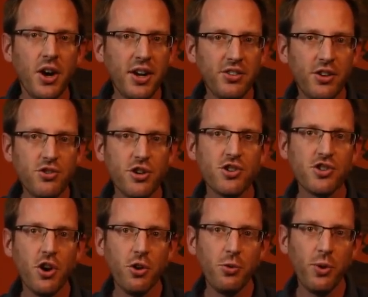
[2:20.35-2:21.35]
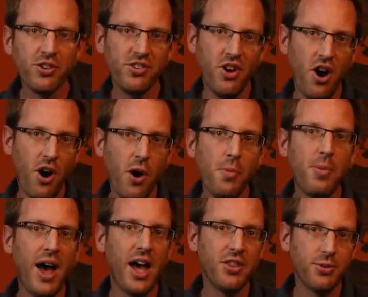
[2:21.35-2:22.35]
Okay, so church growth wasn't all
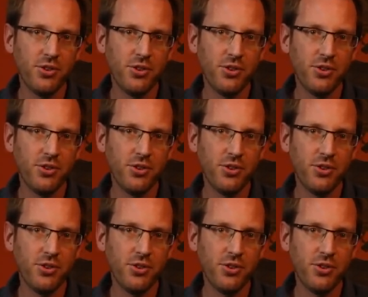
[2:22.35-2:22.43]
bad.